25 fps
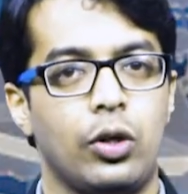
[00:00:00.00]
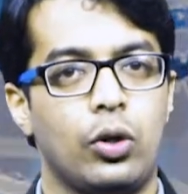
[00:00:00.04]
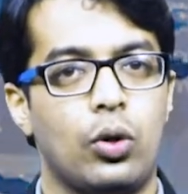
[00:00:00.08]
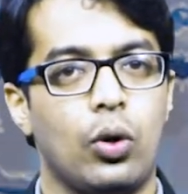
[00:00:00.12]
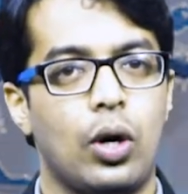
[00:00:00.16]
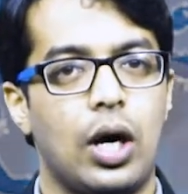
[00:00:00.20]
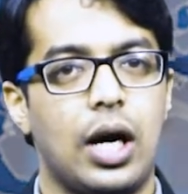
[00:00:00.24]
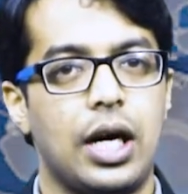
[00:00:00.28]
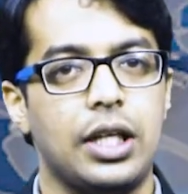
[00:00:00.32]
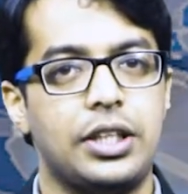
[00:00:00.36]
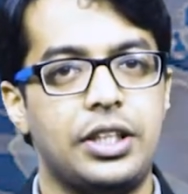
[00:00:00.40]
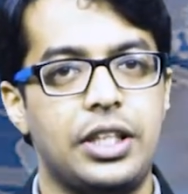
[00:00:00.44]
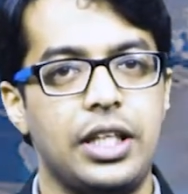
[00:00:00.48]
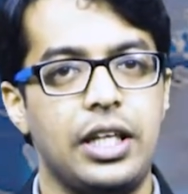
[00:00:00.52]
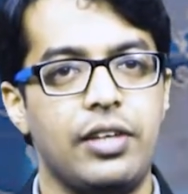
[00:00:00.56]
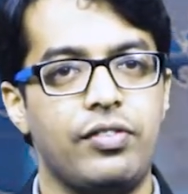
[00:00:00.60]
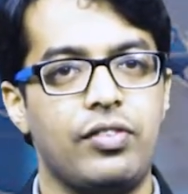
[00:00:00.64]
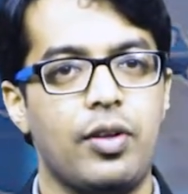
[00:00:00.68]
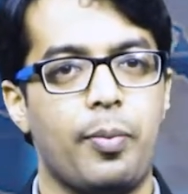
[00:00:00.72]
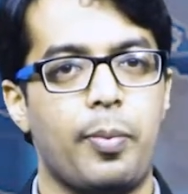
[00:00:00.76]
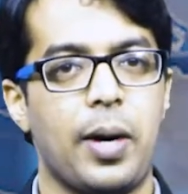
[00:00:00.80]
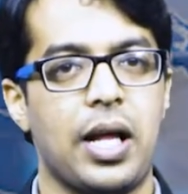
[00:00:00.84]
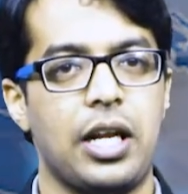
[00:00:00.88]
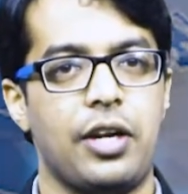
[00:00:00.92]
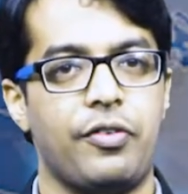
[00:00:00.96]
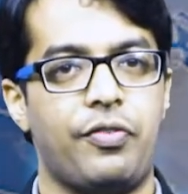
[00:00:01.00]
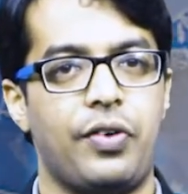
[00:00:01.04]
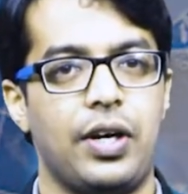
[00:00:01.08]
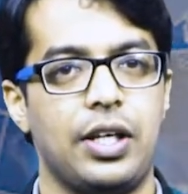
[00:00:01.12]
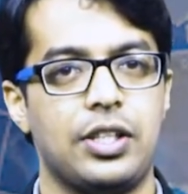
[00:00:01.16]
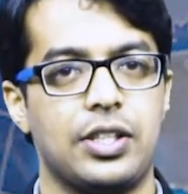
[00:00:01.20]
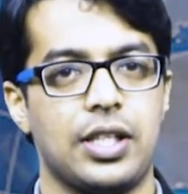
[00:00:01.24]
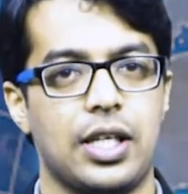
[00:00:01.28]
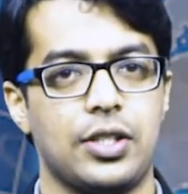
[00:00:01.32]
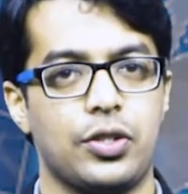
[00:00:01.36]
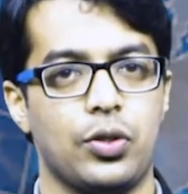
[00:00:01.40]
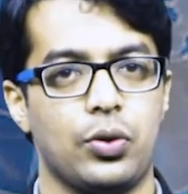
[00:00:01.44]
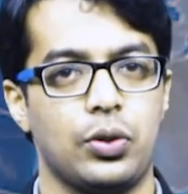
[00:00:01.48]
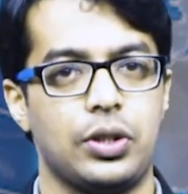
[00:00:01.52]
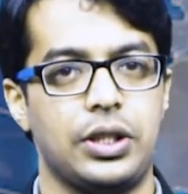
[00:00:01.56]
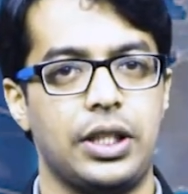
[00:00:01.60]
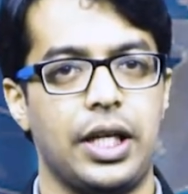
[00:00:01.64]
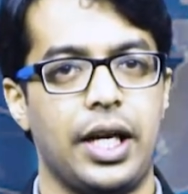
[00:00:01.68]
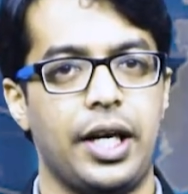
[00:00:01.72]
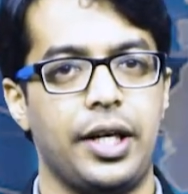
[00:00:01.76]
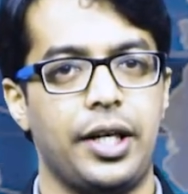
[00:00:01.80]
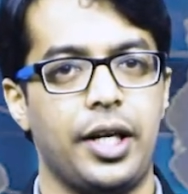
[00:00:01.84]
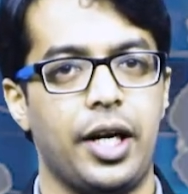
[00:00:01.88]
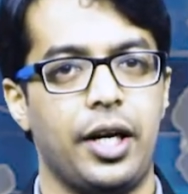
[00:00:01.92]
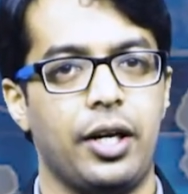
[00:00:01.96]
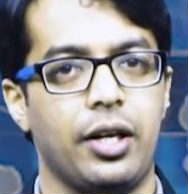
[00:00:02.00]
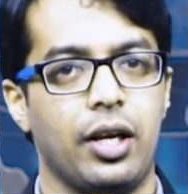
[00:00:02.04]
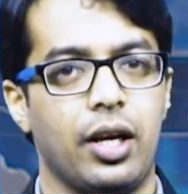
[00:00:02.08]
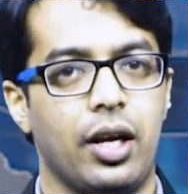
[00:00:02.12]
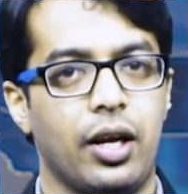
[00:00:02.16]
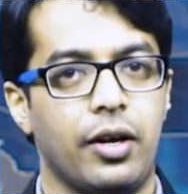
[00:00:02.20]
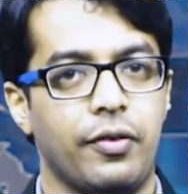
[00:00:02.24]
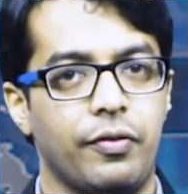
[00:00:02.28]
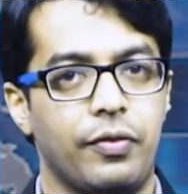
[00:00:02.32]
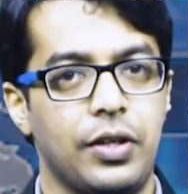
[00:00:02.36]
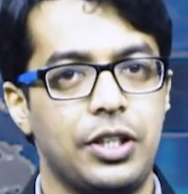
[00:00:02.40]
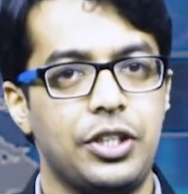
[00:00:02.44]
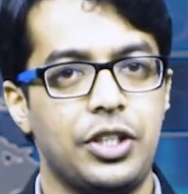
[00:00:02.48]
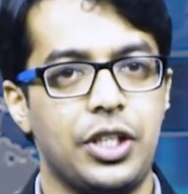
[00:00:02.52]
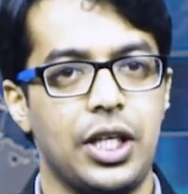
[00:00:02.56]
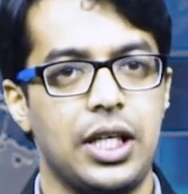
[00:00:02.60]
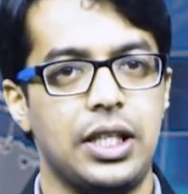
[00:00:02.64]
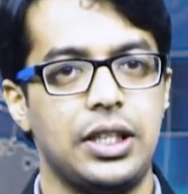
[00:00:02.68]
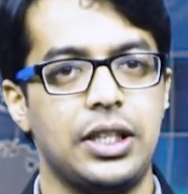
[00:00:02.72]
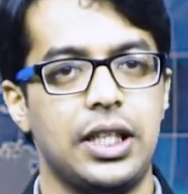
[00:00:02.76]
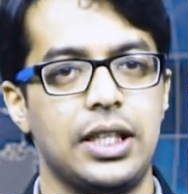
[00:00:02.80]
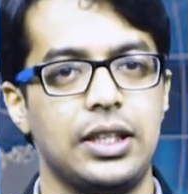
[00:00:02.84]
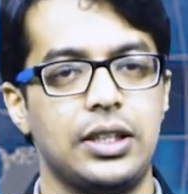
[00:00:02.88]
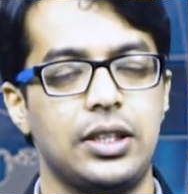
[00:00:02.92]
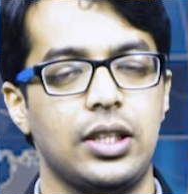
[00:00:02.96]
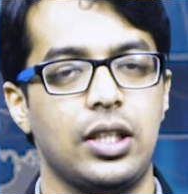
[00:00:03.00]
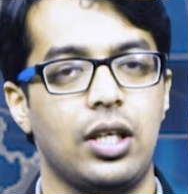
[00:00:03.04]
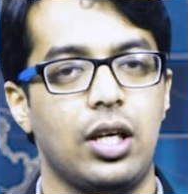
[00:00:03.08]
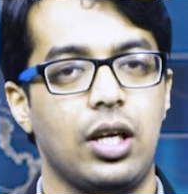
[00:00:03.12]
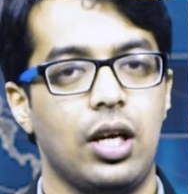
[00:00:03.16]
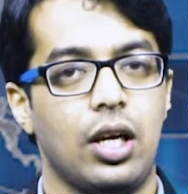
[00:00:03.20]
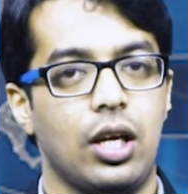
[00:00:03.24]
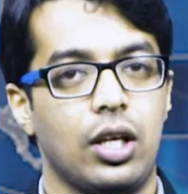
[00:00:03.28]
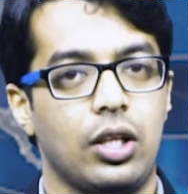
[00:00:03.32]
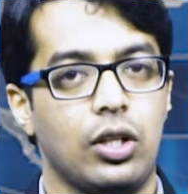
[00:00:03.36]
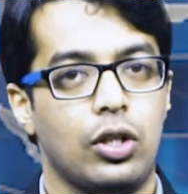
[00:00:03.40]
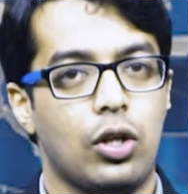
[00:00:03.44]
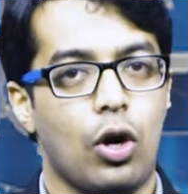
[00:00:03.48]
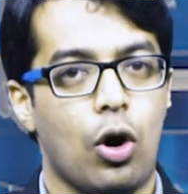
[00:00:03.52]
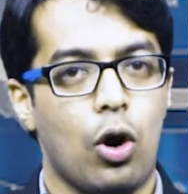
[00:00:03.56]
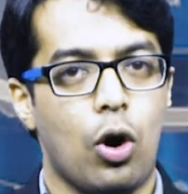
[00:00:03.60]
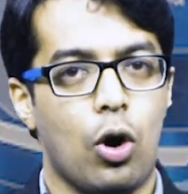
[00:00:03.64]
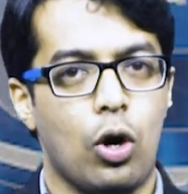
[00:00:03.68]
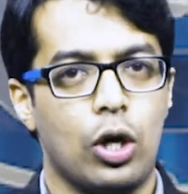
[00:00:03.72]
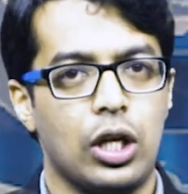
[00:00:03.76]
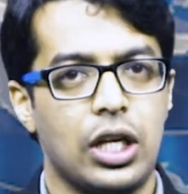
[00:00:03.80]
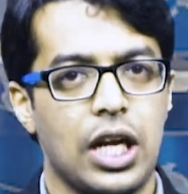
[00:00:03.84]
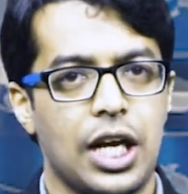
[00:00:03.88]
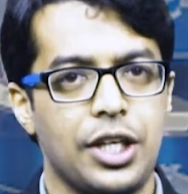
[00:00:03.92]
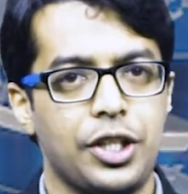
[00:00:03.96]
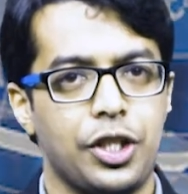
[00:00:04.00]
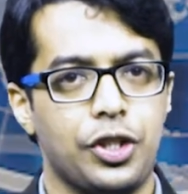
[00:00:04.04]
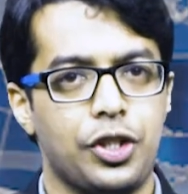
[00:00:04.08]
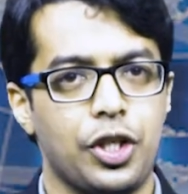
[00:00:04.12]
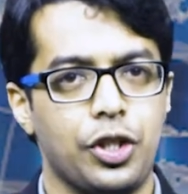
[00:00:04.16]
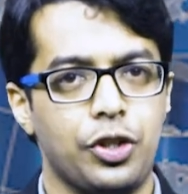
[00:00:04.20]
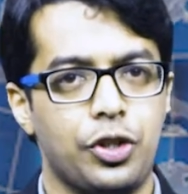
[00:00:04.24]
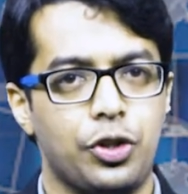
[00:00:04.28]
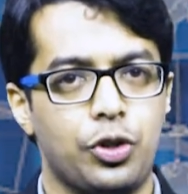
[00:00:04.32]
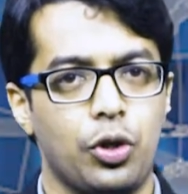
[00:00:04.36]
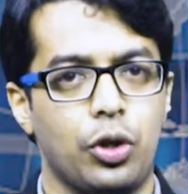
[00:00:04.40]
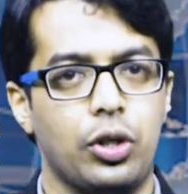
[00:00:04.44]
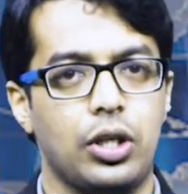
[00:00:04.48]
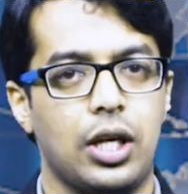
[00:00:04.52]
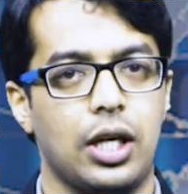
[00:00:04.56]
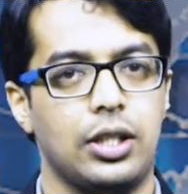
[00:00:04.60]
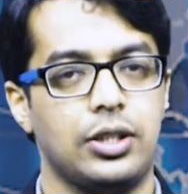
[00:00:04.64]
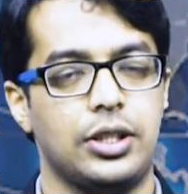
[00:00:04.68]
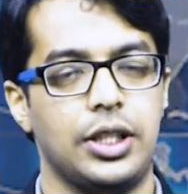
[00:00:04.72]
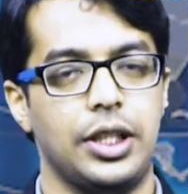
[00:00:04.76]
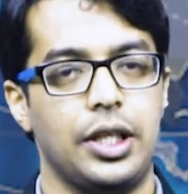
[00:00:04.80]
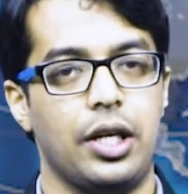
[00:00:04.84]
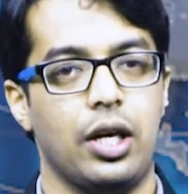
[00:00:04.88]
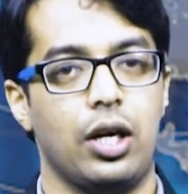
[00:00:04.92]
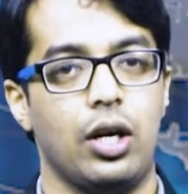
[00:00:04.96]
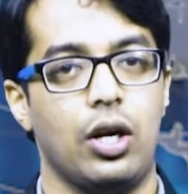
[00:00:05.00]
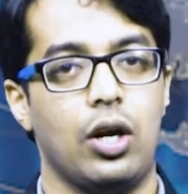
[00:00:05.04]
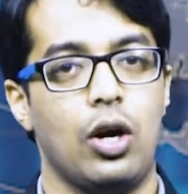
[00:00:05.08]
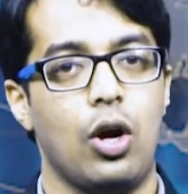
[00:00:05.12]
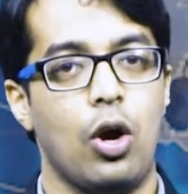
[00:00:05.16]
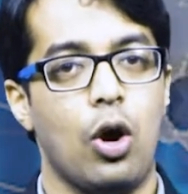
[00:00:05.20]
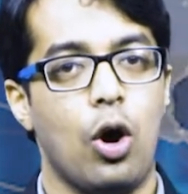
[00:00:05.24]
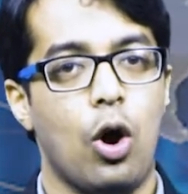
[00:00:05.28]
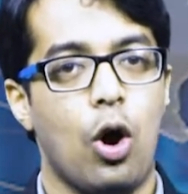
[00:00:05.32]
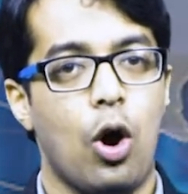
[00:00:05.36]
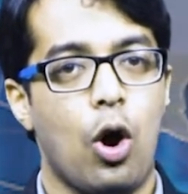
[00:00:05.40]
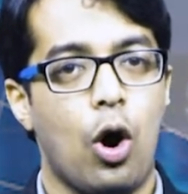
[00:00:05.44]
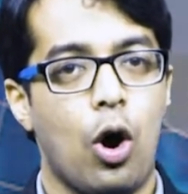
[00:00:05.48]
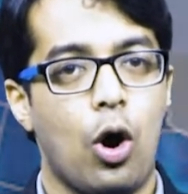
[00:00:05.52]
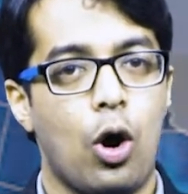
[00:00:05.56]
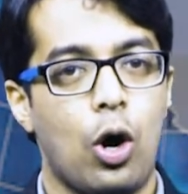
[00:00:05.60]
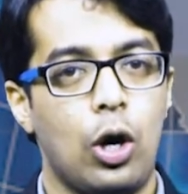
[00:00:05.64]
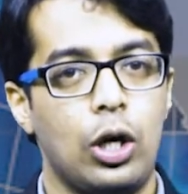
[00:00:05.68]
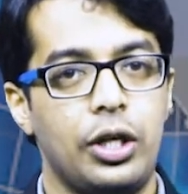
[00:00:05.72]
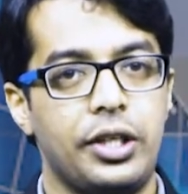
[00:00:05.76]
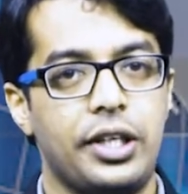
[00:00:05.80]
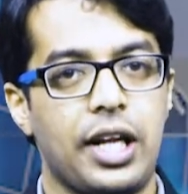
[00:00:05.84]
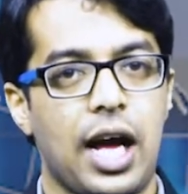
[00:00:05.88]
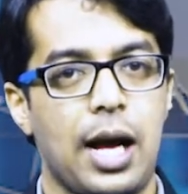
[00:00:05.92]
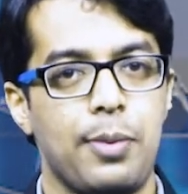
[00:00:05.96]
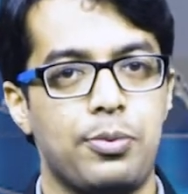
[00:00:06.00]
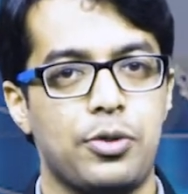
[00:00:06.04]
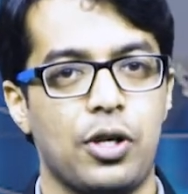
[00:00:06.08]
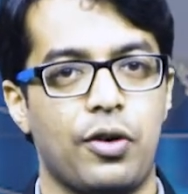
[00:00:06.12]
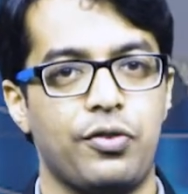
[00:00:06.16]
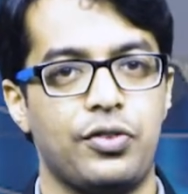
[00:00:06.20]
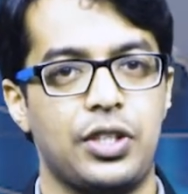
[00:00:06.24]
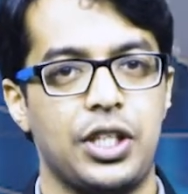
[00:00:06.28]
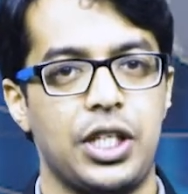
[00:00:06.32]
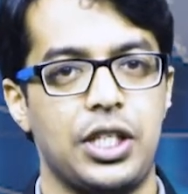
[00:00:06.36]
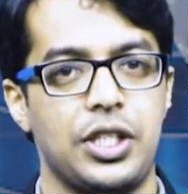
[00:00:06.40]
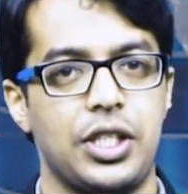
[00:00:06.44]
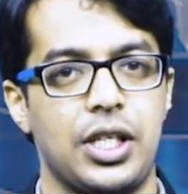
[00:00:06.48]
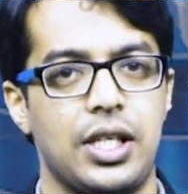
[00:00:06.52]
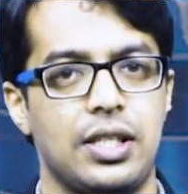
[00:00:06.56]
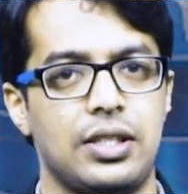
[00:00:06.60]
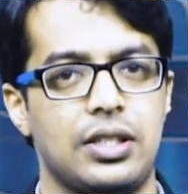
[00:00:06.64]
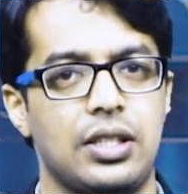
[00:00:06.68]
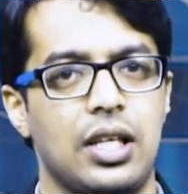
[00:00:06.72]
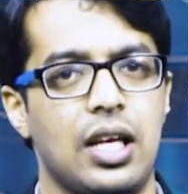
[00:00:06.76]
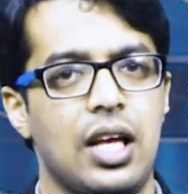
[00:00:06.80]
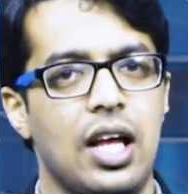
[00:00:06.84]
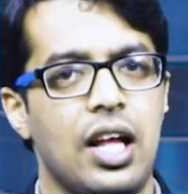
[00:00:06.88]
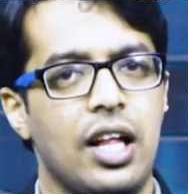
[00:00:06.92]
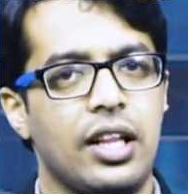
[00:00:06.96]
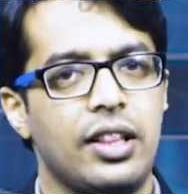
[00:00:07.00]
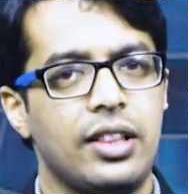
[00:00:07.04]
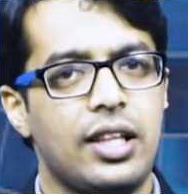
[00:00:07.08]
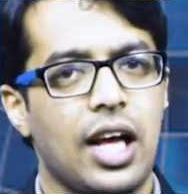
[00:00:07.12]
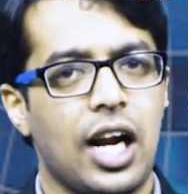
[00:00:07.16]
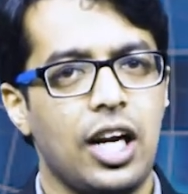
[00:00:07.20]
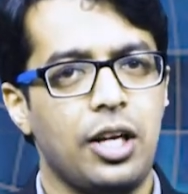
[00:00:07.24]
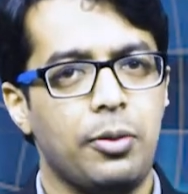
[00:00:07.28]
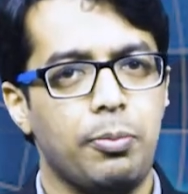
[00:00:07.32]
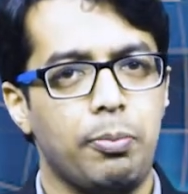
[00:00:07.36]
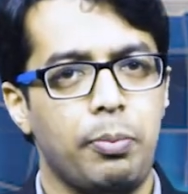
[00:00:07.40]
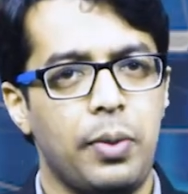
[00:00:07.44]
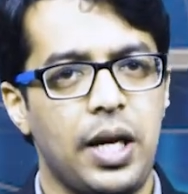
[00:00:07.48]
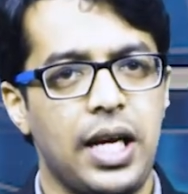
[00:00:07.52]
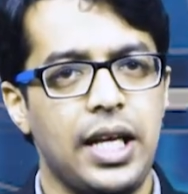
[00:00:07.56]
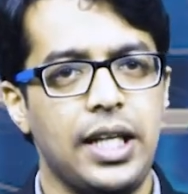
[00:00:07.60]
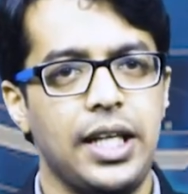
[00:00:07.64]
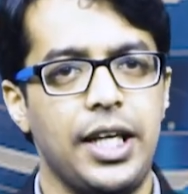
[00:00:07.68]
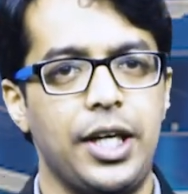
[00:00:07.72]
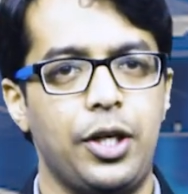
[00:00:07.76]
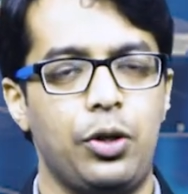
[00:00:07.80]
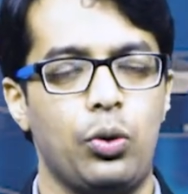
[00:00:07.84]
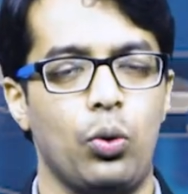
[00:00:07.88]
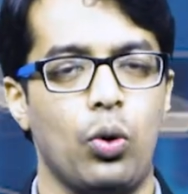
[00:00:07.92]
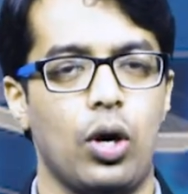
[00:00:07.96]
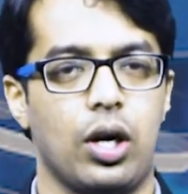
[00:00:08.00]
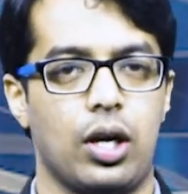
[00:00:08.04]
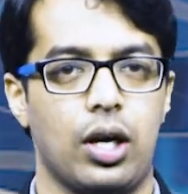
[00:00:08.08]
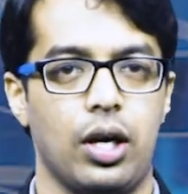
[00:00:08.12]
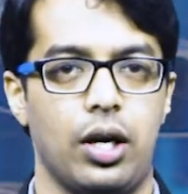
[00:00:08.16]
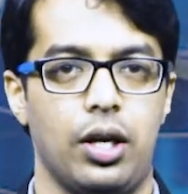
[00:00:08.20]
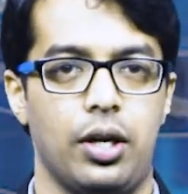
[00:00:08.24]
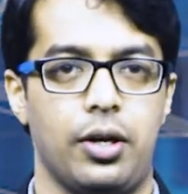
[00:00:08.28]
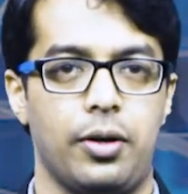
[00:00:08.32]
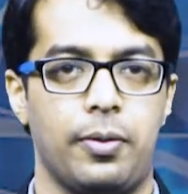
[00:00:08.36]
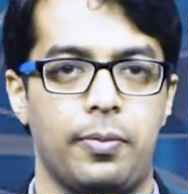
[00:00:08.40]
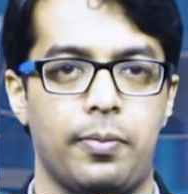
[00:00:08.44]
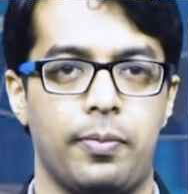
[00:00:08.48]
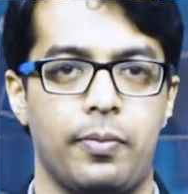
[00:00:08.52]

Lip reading: To achieve the benefits associated with changes, the organization should consider all types of changes that may need to occur.